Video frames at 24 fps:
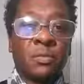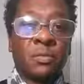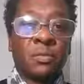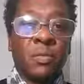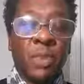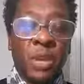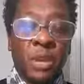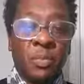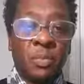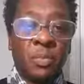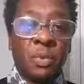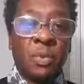
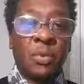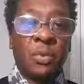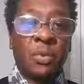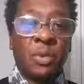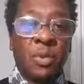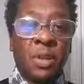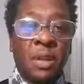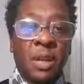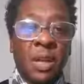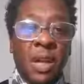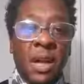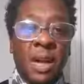people,
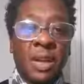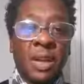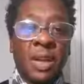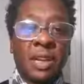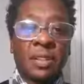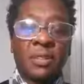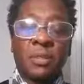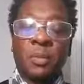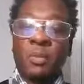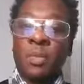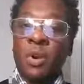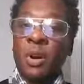I
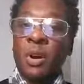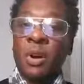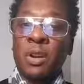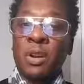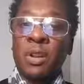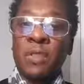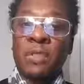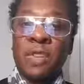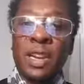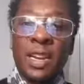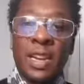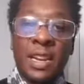guess the party
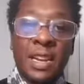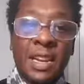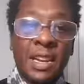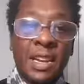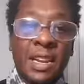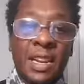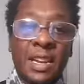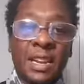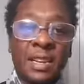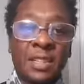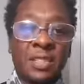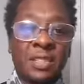of
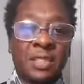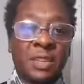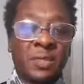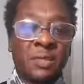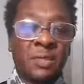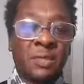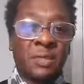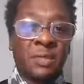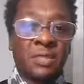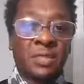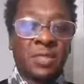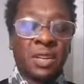Kennedy, as they
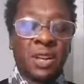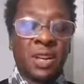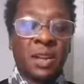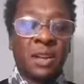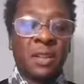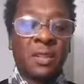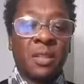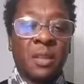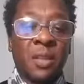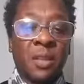want to say,